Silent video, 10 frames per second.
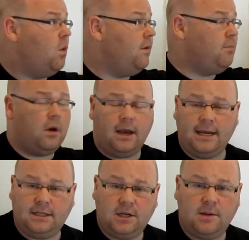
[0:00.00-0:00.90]
We've put
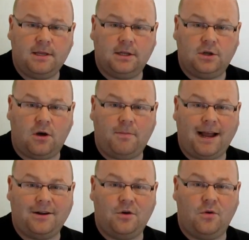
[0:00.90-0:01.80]
links to them in the top
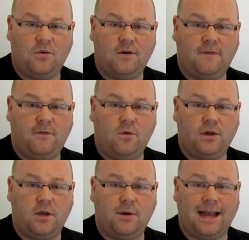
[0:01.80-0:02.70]
hand corner
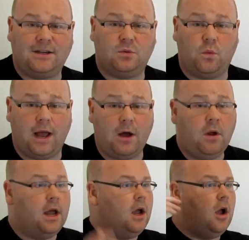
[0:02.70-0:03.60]
for you as well.